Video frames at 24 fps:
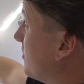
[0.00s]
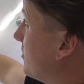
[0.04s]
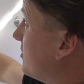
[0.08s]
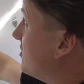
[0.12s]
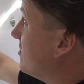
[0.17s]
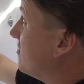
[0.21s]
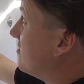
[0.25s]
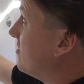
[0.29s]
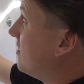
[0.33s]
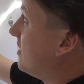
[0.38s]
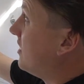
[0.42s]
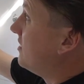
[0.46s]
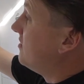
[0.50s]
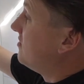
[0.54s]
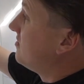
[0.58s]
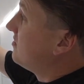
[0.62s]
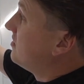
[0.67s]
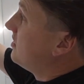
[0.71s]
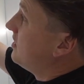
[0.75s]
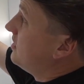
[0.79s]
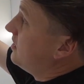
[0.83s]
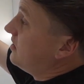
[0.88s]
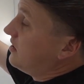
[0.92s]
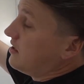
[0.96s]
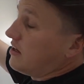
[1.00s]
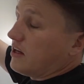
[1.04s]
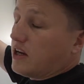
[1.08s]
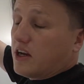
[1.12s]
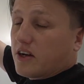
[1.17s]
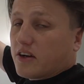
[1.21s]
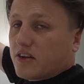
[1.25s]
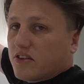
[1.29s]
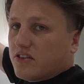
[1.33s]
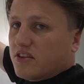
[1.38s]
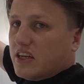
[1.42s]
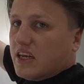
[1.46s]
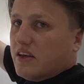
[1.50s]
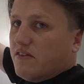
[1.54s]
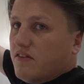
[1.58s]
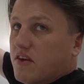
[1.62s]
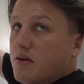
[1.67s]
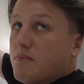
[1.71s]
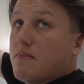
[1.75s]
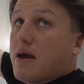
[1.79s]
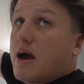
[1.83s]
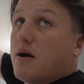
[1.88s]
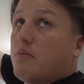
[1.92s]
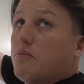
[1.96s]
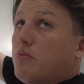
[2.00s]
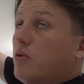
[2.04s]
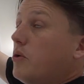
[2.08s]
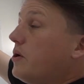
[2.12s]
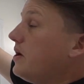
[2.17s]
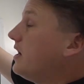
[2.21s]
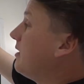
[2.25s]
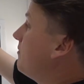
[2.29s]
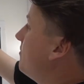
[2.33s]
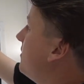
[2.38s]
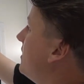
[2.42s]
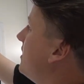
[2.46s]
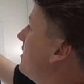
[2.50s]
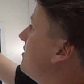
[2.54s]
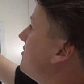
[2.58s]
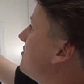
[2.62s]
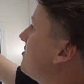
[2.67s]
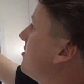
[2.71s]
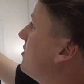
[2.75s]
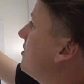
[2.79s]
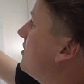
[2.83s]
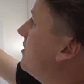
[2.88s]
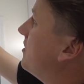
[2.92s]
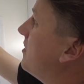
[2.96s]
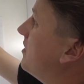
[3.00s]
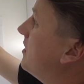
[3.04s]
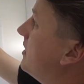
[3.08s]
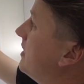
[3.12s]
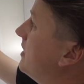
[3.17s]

which is nice. You got a TV mount point up there, so you